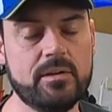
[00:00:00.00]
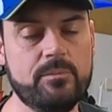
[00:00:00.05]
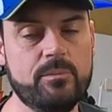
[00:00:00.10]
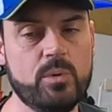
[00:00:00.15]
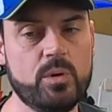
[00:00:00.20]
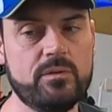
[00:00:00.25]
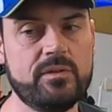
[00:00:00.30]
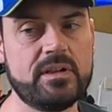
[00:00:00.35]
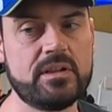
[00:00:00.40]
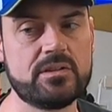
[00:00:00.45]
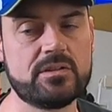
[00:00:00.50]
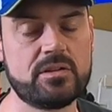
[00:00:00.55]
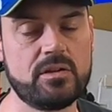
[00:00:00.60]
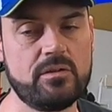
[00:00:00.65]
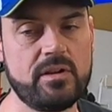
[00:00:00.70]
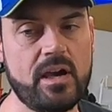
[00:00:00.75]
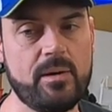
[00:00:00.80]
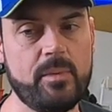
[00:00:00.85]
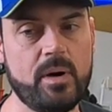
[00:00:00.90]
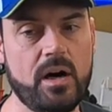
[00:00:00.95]
moving
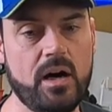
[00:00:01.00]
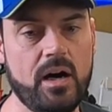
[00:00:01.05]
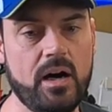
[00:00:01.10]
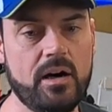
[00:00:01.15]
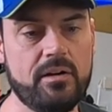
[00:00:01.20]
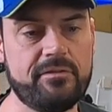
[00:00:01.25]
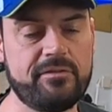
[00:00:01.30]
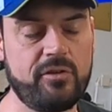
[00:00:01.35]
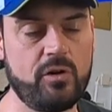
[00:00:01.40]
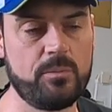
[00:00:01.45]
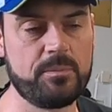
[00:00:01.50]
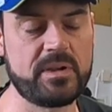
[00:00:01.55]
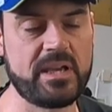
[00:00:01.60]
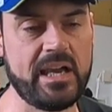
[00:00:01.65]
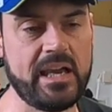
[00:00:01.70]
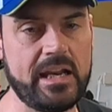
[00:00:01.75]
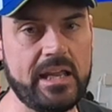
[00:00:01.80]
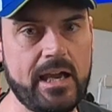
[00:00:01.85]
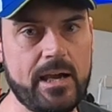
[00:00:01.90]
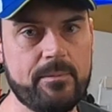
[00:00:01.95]
to Yamaha from
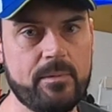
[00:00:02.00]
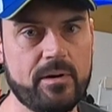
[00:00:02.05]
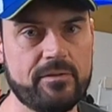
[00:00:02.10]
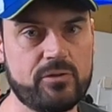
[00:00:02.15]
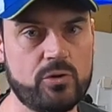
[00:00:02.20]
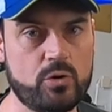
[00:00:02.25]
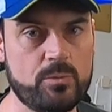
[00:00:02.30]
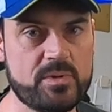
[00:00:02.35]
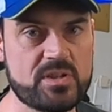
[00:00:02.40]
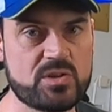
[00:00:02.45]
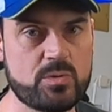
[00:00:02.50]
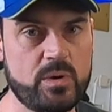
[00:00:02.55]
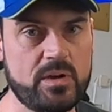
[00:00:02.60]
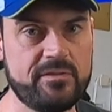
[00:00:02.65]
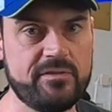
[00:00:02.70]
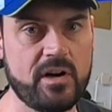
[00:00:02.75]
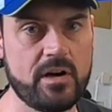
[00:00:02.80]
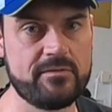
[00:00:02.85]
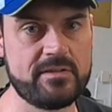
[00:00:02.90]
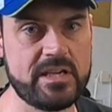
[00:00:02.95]
KTM after almost
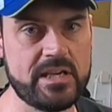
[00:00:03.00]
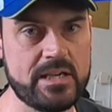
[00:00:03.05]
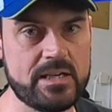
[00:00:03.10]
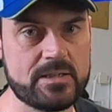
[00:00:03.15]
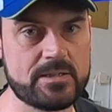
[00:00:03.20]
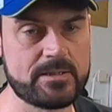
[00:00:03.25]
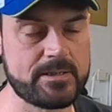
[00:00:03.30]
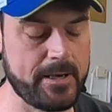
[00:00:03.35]
25 years.